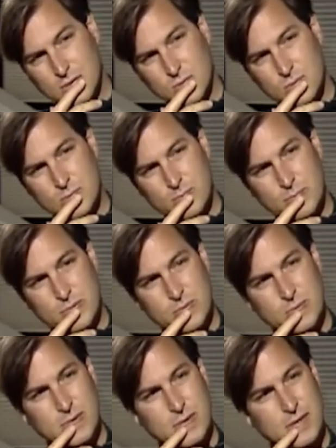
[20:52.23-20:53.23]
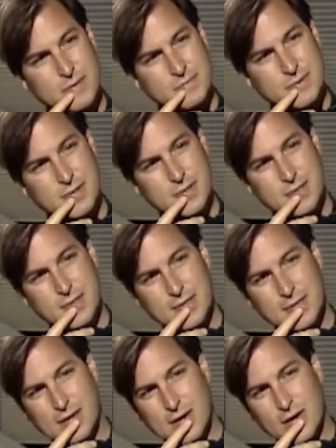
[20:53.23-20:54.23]
Susan Butenhoff. Yeah.
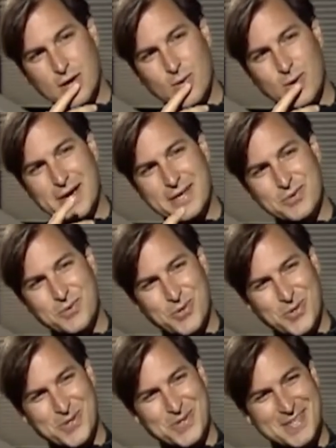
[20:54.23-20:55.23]
Oh, I knew her.